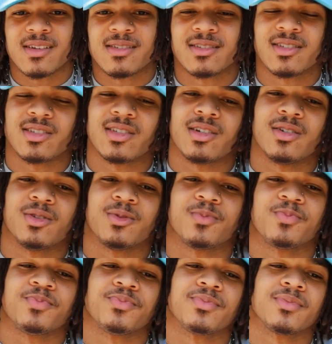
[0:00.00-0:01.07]
So
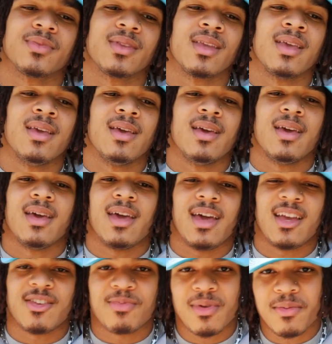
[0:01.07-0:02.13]

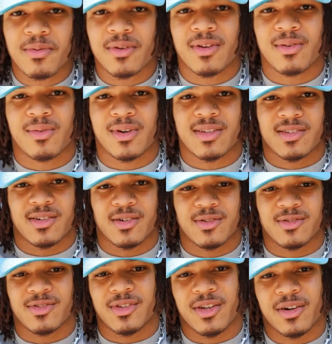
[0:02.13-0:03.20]
as people on the West
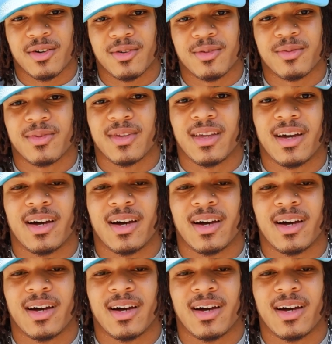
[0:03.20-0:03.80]
Coast know,